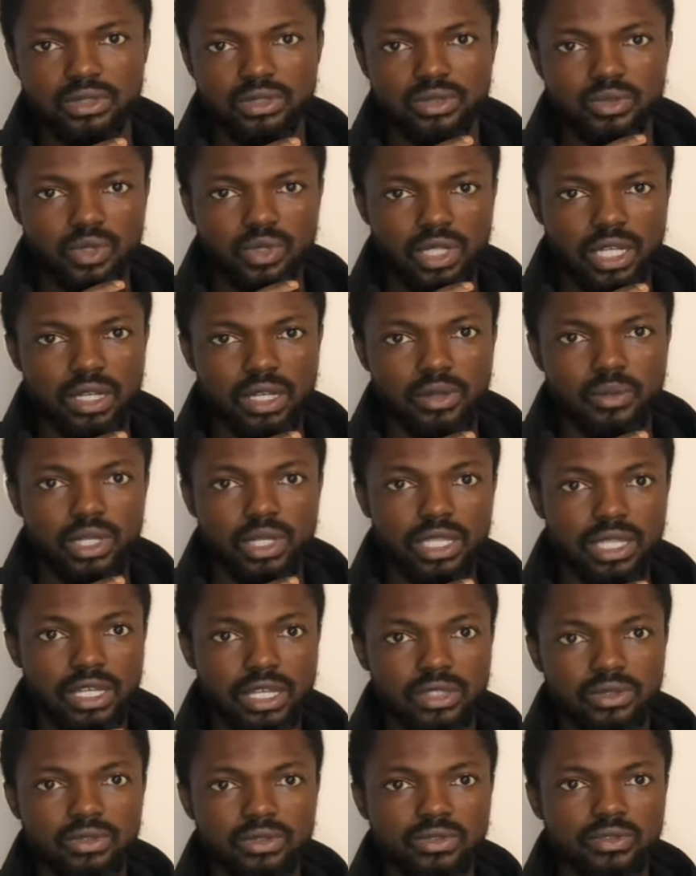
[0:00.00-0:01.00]
in a while when
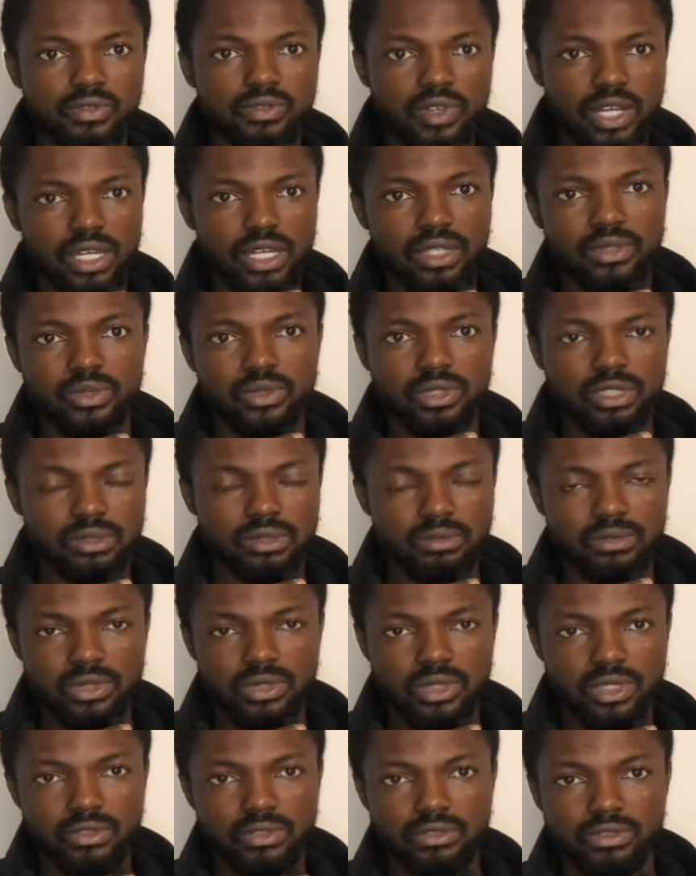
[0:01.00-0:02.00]
I don't find what
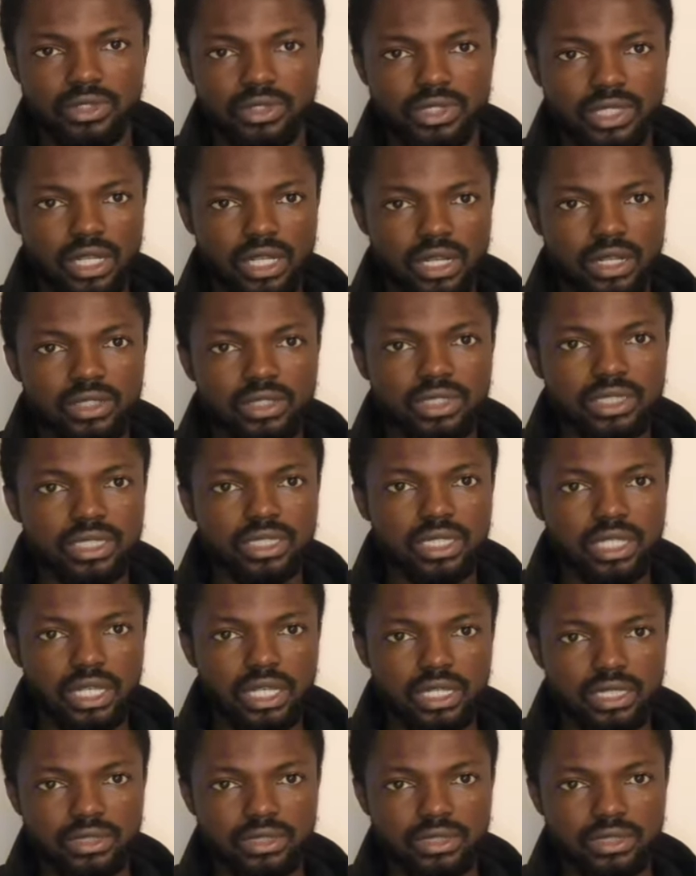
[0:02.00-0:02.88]
I'm looking for in Aldi.